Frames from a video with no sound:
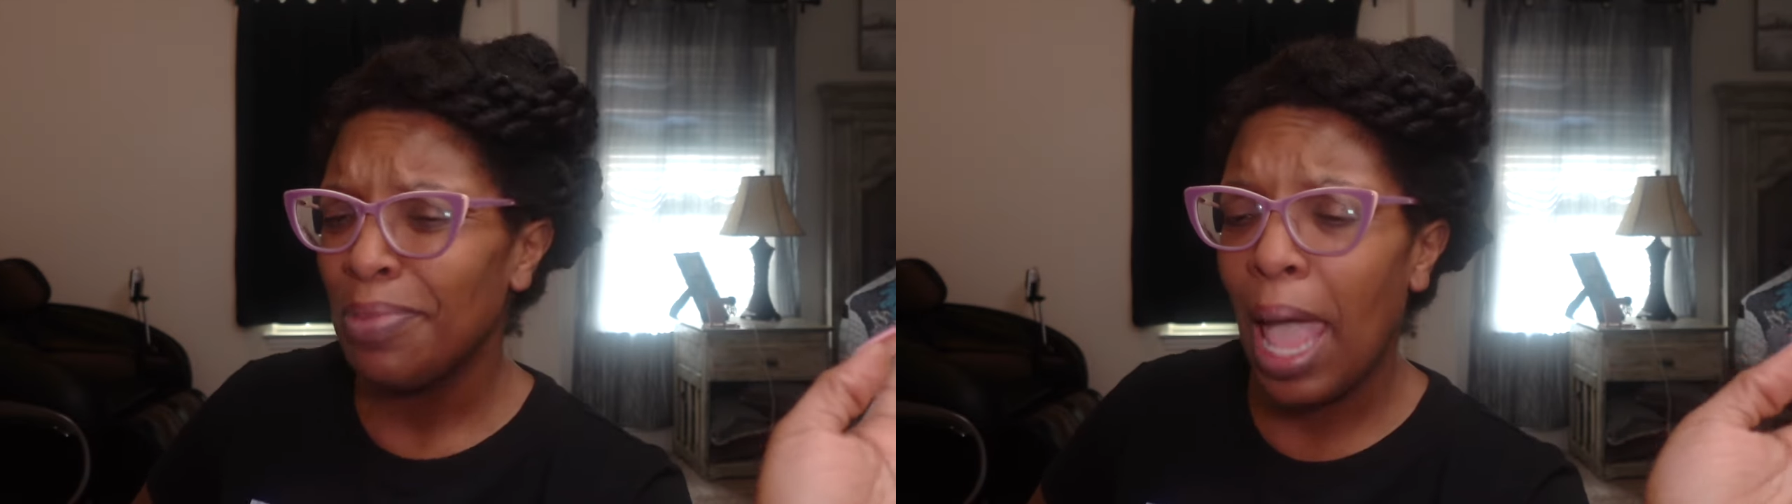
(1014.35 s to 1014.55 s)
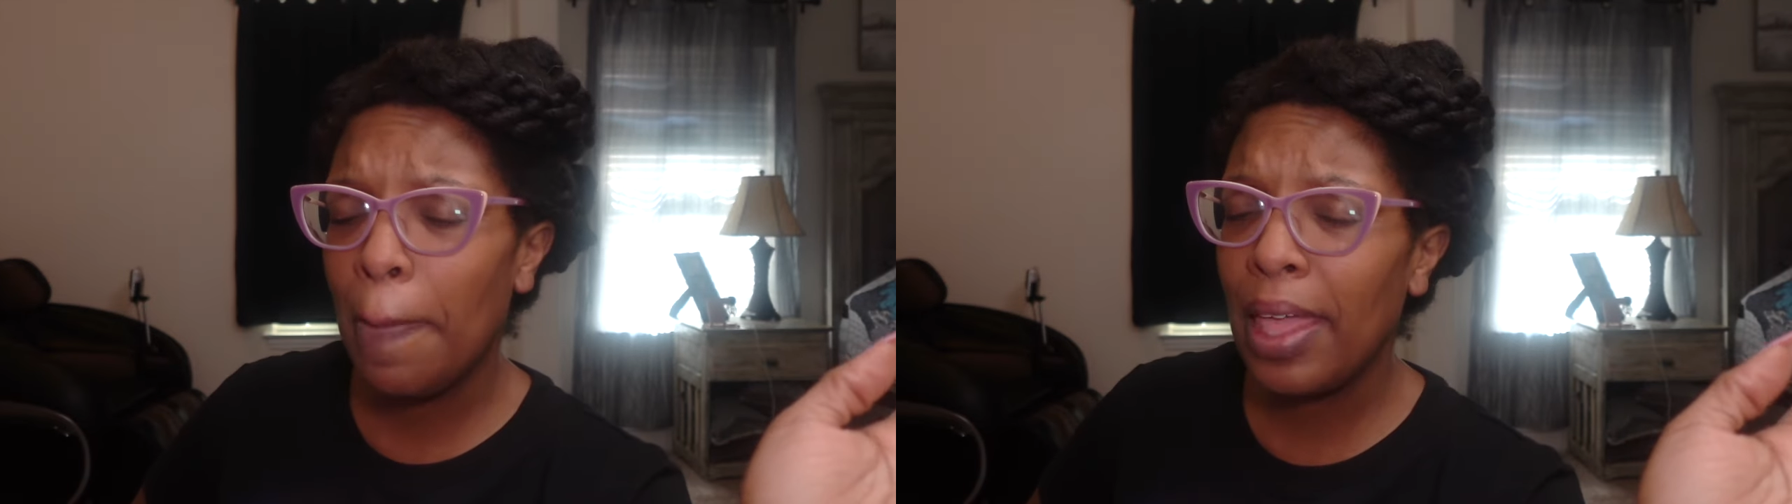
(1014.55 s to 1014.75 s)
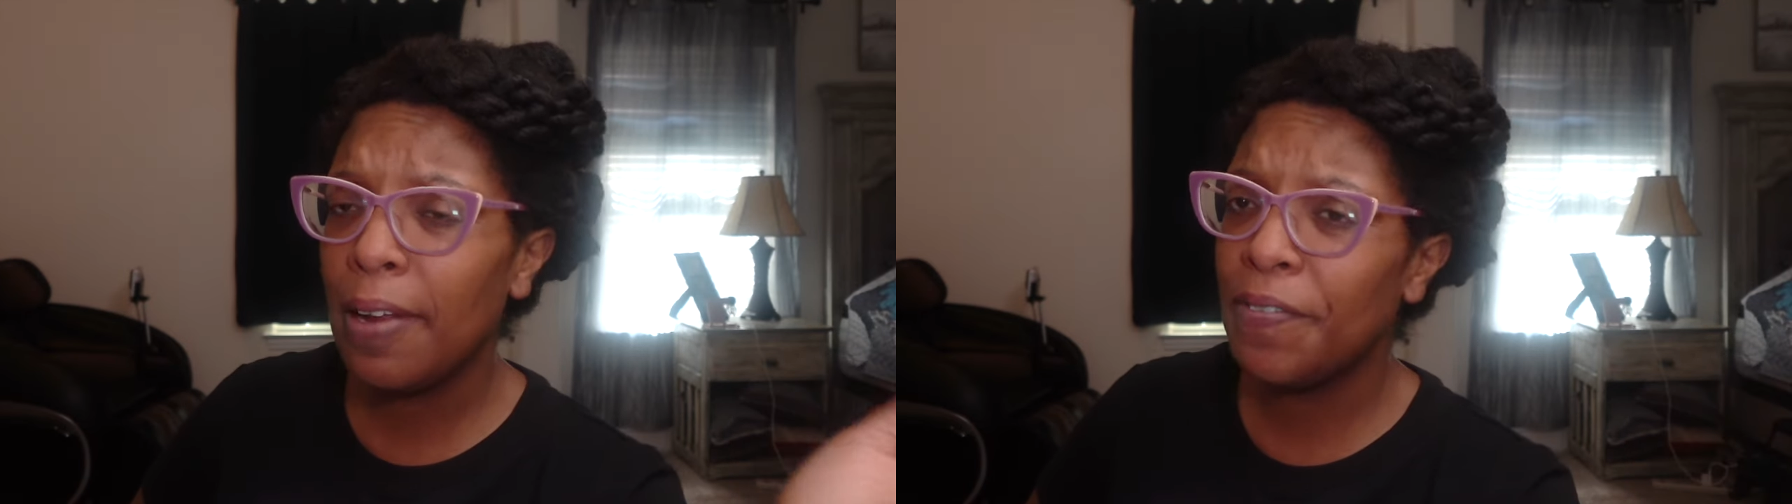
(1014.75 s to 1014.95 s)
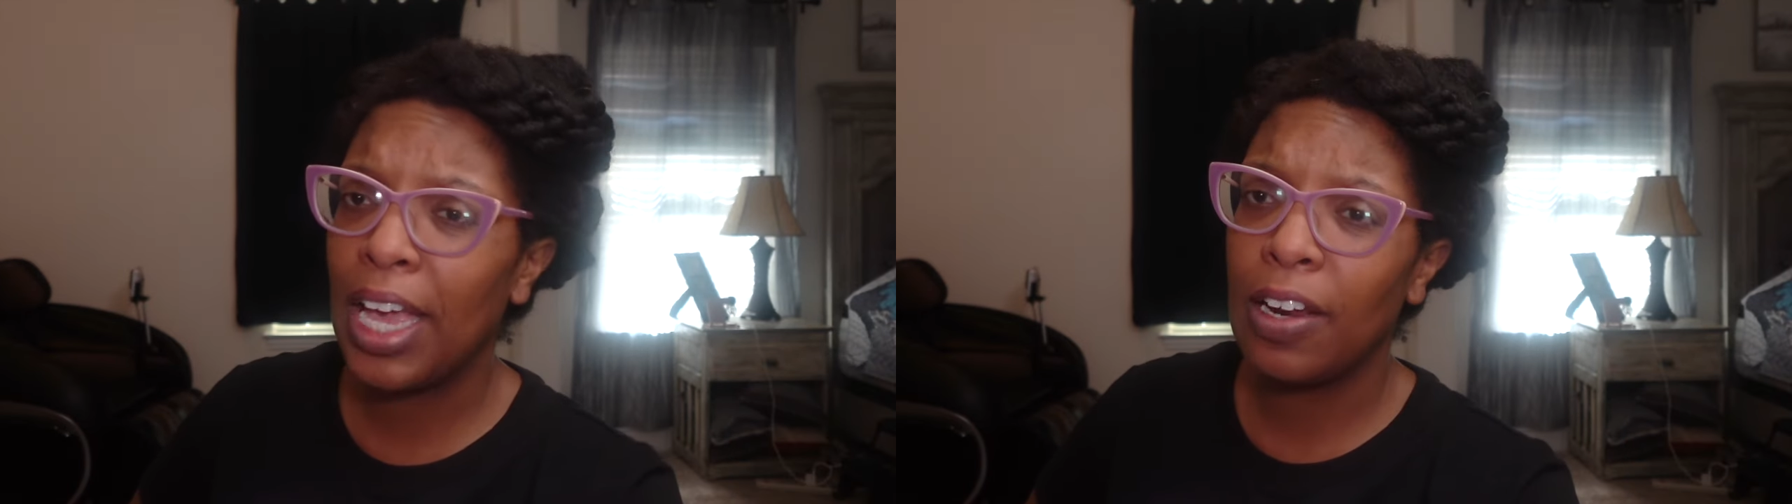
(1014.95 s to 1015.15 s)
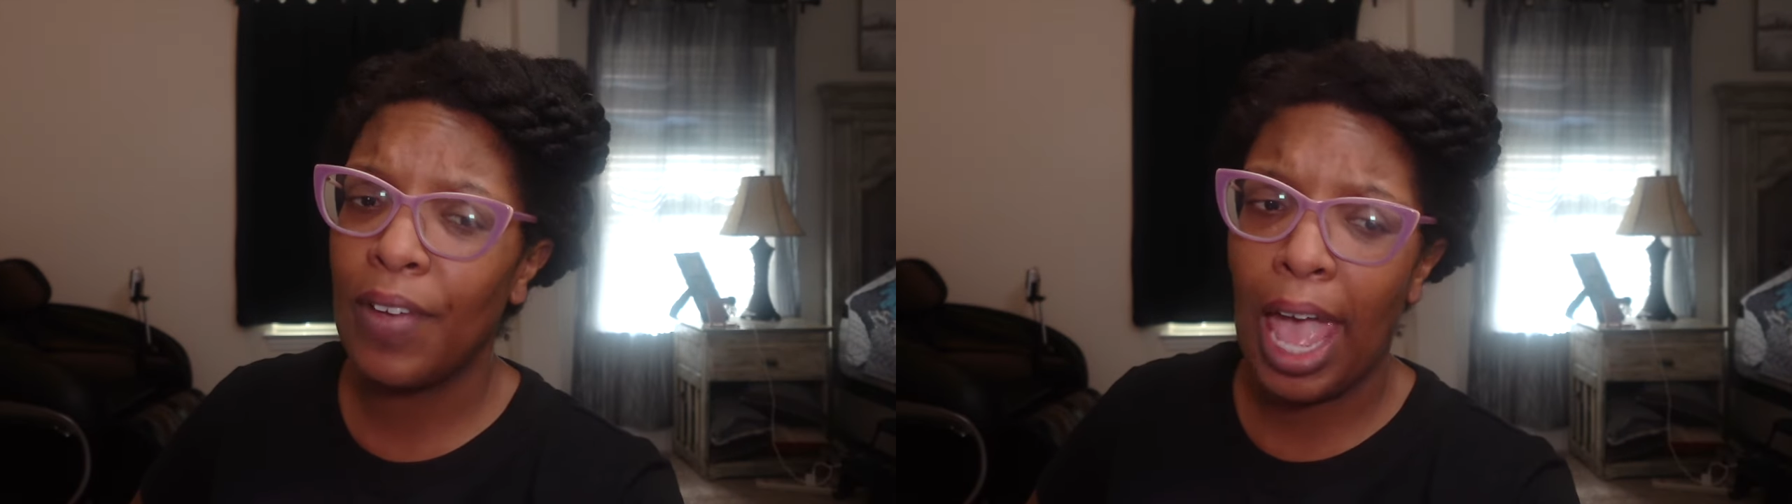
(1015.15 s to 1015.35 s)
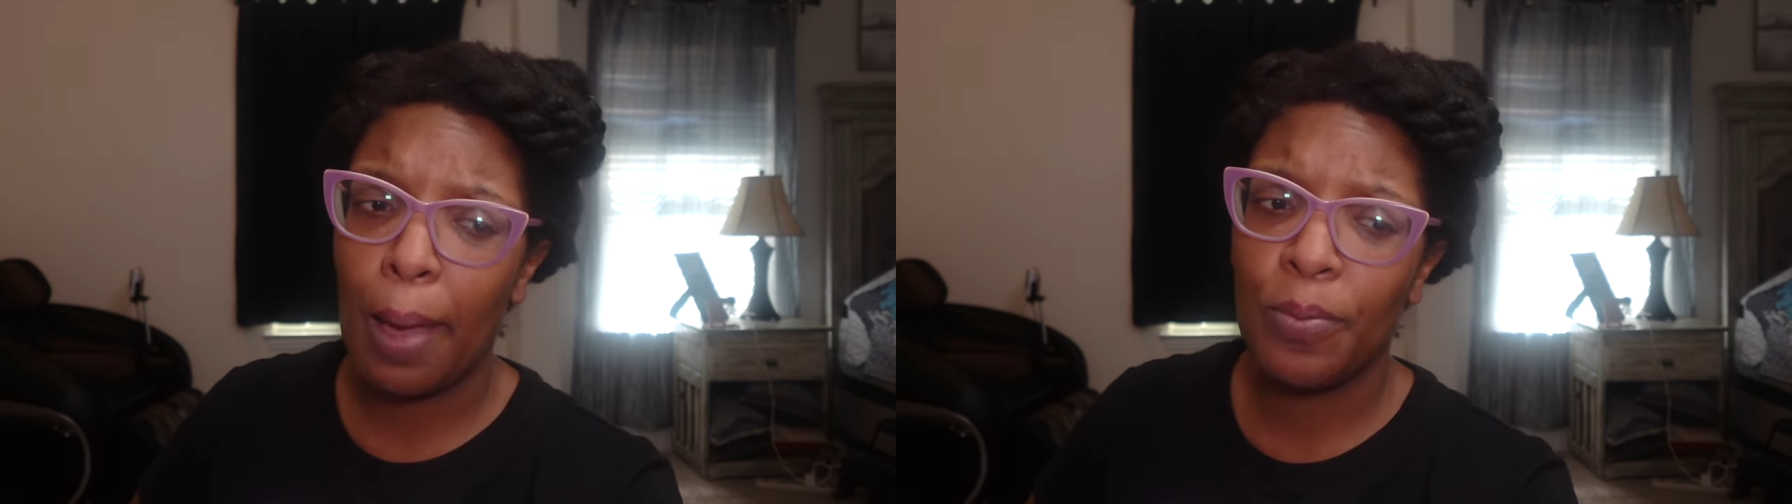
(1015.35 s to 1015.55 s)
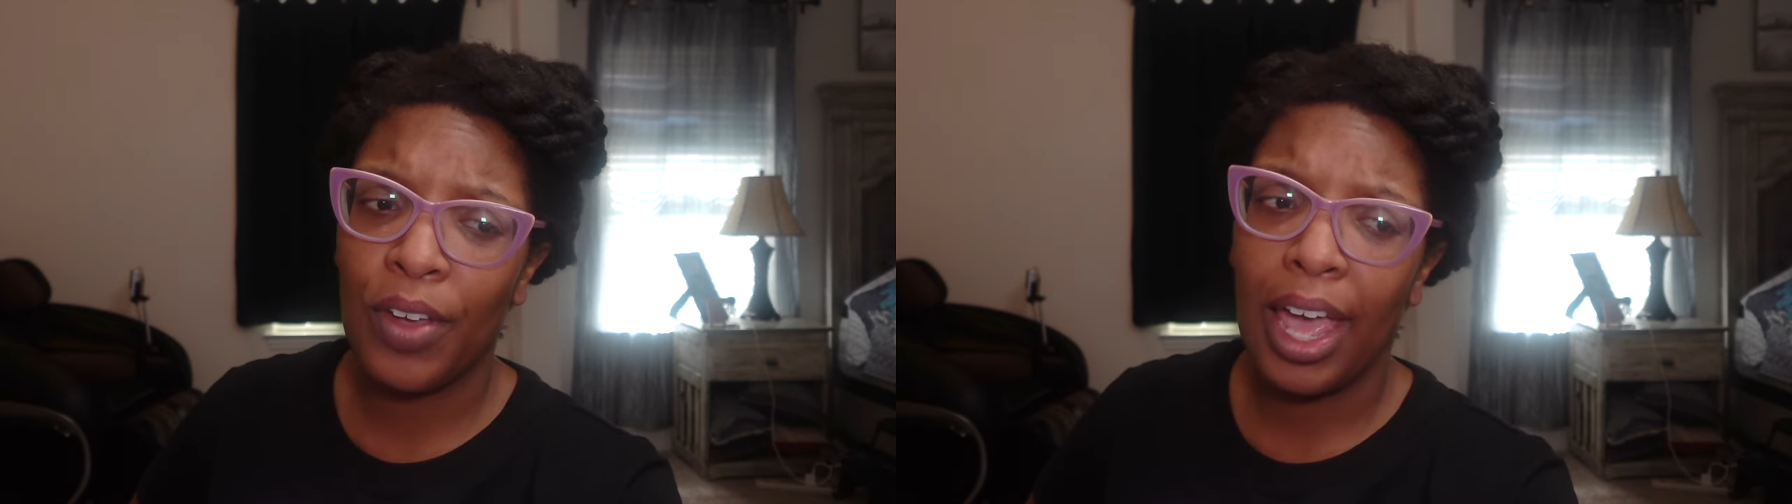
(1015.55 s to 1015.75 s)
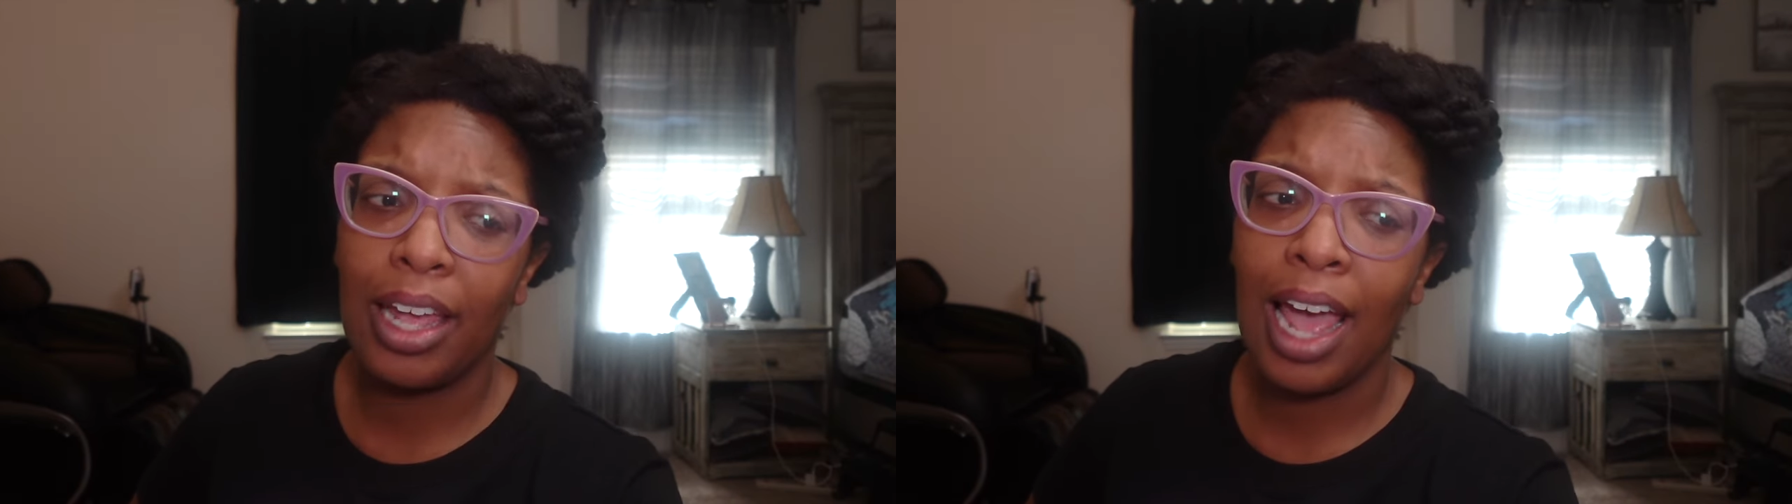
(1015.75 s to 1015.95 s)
I'm not a fan of Ab Fab.